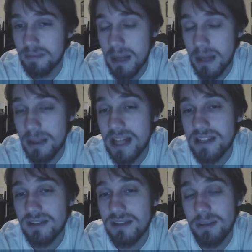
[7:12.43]
maybe that's
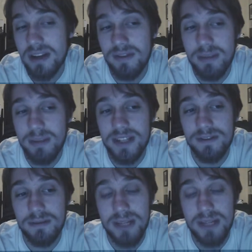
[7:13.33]
even a bit of a
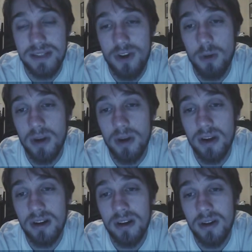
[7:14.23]
mis- misnomer,